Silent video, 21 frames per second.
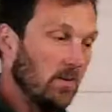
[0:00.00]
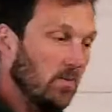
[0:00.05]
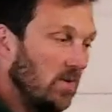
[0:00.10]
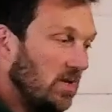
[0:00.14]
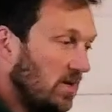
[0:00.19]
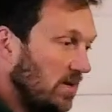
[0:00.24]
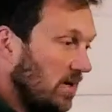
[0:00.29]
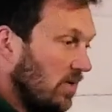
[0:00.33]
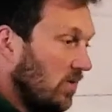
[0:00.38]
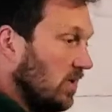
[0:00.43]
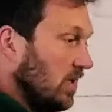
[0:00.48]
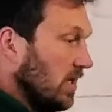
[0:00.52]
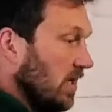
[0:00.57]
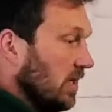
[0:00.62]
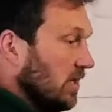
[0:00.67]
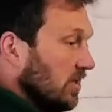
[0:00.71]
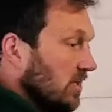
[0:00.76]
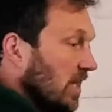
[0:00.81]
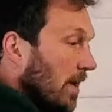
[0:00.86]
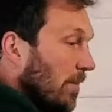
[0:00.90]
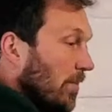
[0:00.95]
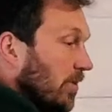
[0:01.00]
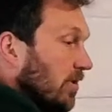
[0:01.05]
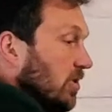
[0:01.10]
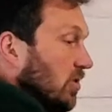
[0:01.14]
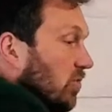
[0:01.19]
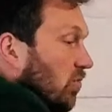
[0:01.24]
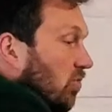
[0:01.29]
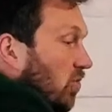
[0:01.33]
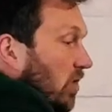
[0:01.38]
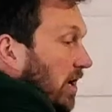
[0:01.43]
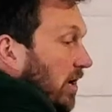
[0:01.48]
up with a scapula
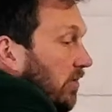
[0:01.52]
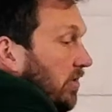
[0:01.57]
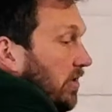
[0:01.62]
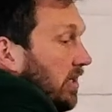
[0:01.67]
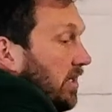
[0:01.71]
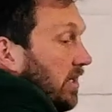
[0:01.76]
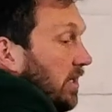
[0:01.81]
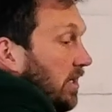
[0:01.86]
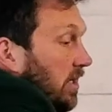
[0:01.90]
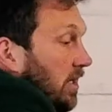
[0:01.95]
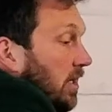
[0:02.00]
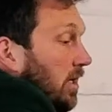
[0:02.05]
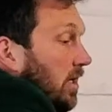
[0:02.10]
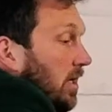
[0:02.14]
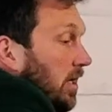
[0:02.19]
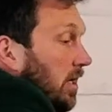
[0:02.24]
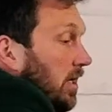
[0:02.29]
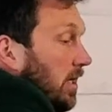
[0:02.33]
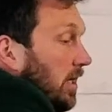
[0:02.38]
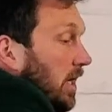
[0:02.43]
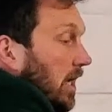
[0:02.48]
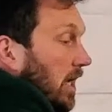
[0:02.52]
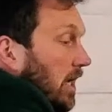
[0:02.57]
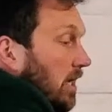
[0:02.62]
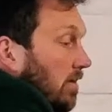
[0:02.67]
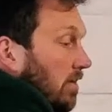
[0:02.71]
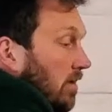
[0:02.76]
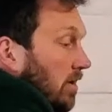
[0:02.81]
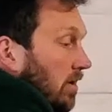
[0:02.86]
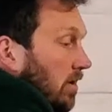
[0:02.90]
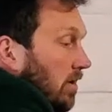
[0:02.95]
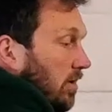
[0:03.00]
that's rounded, okay,
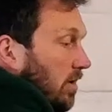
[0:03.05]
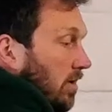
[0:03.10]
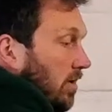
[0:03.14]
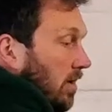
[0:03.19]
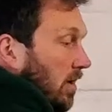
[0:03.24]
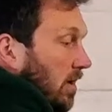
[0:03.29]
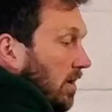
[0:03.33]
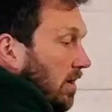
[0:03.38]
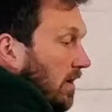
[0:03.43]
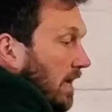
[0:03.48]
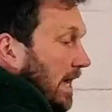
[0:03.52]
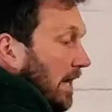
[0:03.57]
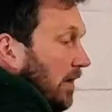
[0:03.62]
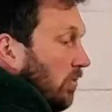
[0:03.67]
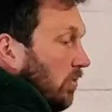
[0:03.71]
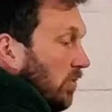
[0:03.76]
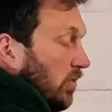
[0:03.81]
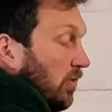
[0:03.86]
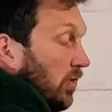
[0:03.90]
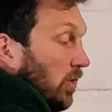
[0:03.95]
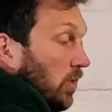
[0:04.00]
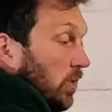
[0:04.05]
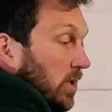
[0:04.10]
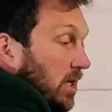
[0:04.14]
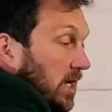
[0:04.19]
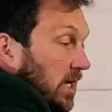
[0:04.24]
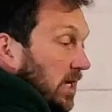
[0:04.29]
angled forward